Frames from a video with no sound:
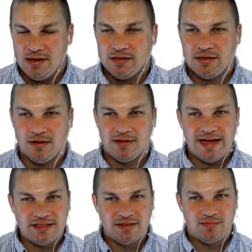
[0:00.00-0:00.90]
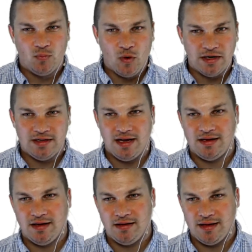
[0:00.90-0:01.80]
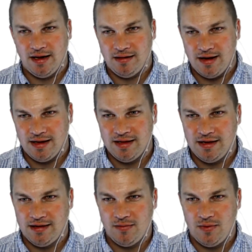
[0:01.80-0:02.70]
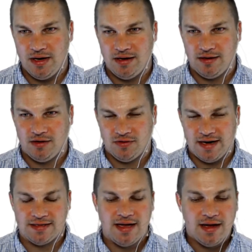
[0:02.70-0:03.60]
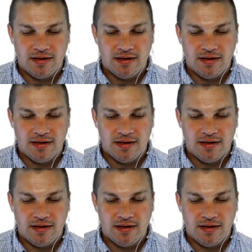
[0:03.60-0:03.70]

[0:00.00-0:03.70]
So that's one thing that I think we need to address.